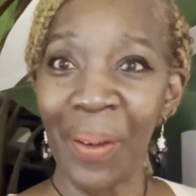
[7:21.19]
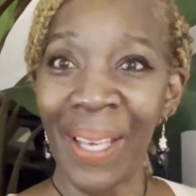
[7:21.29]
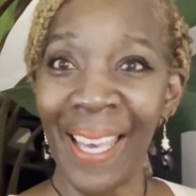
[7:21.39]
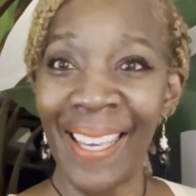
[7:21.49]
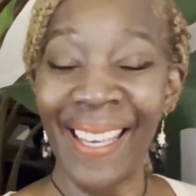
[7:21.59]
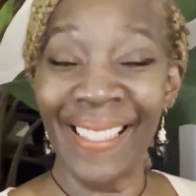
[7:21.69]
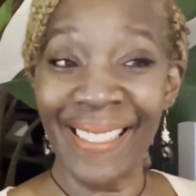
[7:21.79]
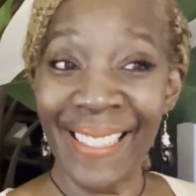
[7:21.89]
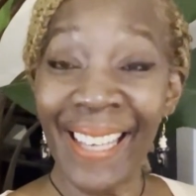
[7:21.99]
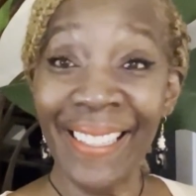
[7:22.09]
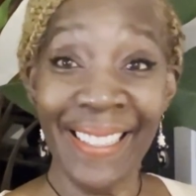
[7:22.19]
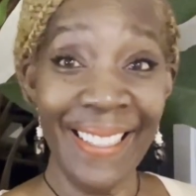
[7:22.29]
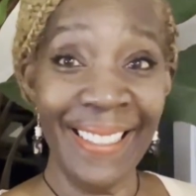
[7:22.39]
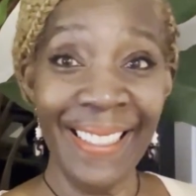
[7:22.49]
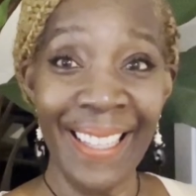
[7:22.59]
Okay, it's not an
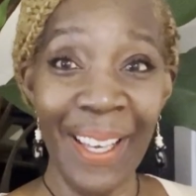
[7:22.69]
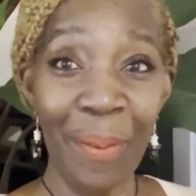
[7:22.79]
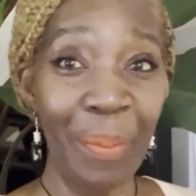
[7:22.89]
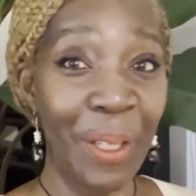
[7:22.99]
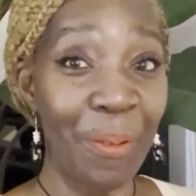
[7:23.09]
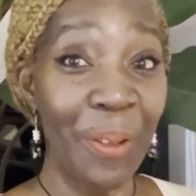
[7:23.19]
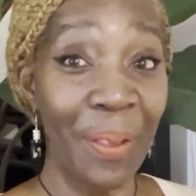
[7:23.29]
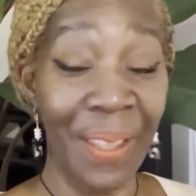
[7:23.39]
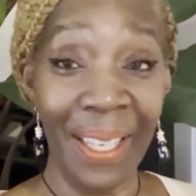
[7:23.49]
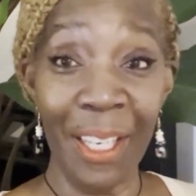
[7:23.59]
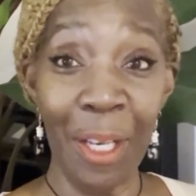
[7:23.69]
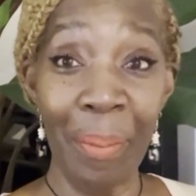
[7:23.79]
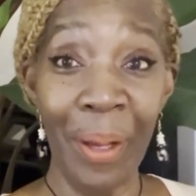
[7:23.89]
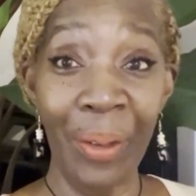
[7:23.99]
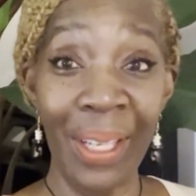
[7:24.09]
easy thing, but if you're thinking
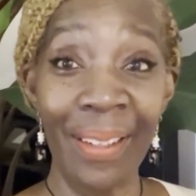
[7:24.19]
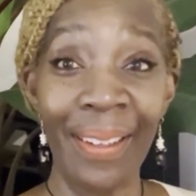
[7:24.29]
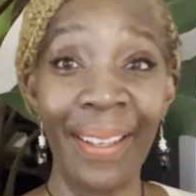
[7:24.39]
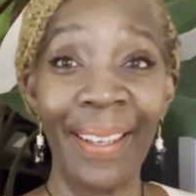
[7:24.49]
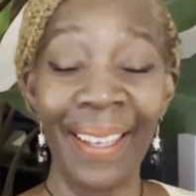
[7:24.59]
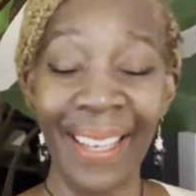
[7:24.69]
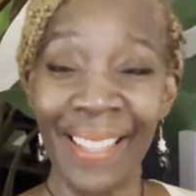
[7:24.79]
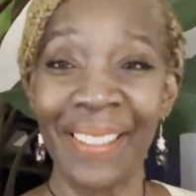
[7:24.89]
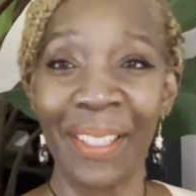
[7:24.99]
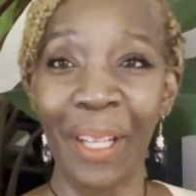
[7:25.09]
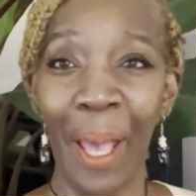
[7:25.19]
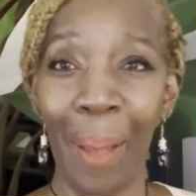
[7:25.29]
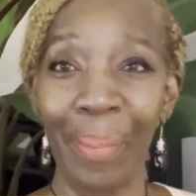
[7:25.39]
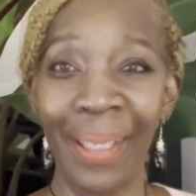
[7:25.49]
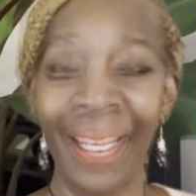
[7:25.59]
about it, it's going to
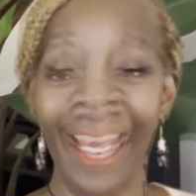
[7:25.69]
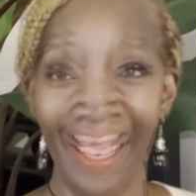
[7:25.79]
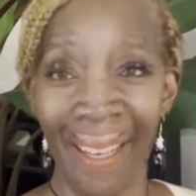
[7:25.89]
happen.